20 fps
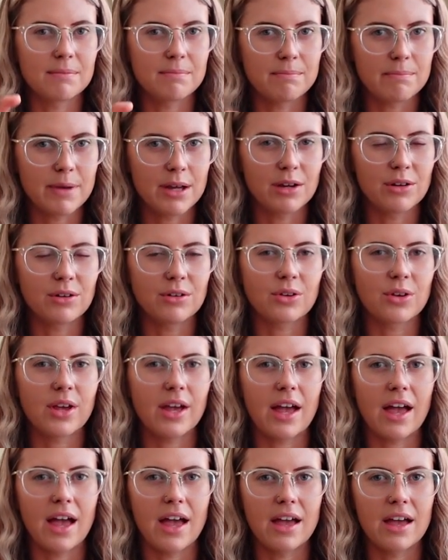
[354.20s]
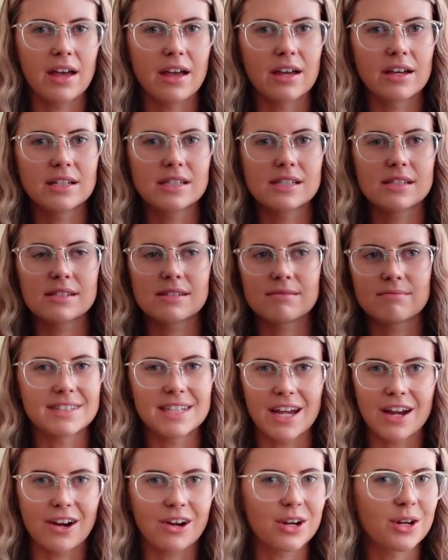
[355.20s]
milk, eggs,
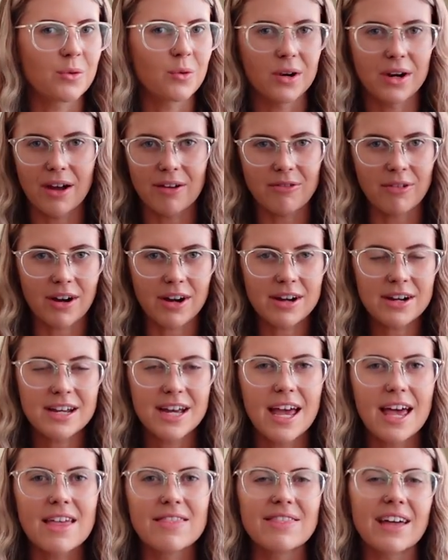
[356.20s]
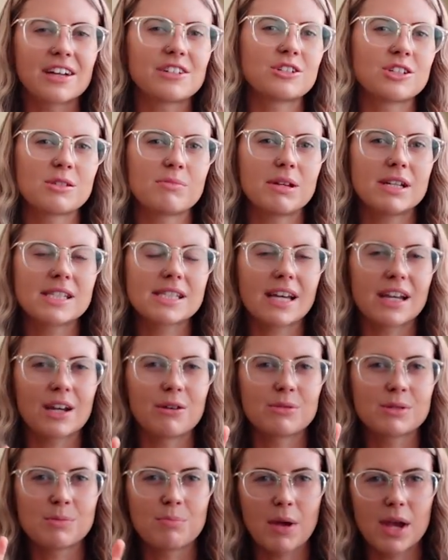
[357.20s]
dairy, whatever, that just means that
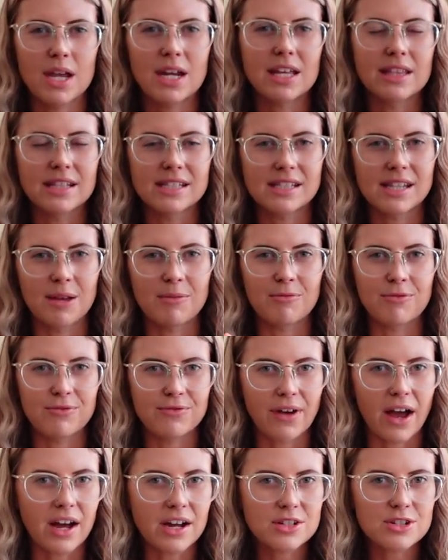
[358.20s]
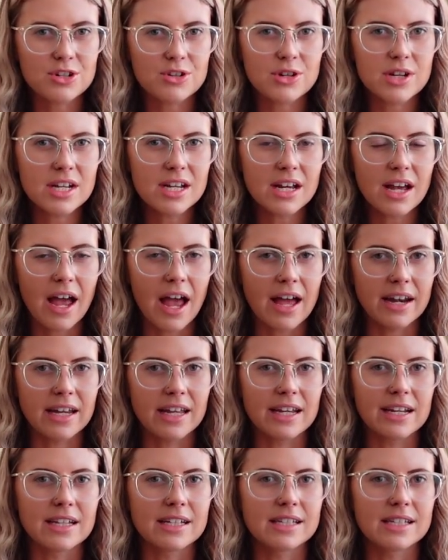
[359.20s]
it was made in the same factory and it